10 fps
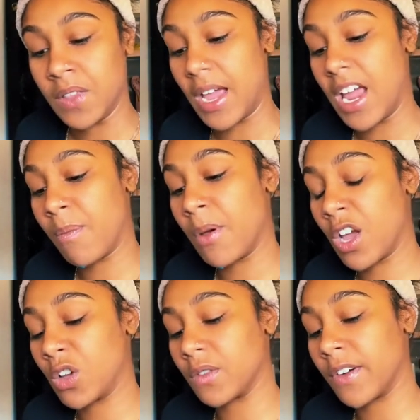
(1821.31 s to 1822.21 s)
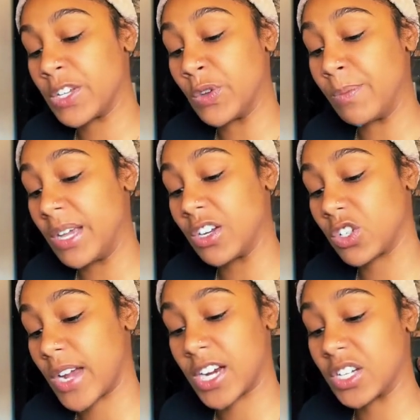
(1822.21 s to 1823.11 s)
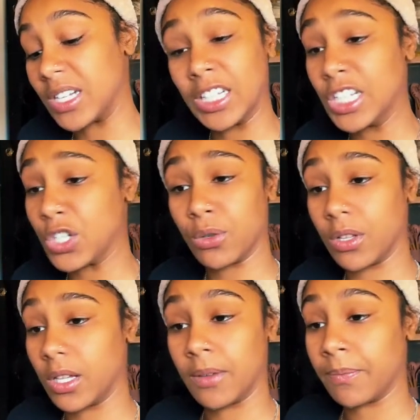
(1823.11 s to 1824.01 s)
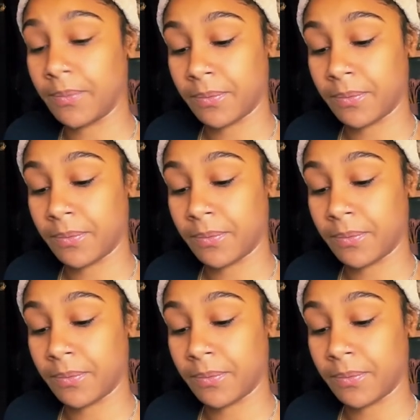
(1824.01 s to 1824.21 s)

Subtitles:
The 8 of Pentacles reverse would be a distraction, literally.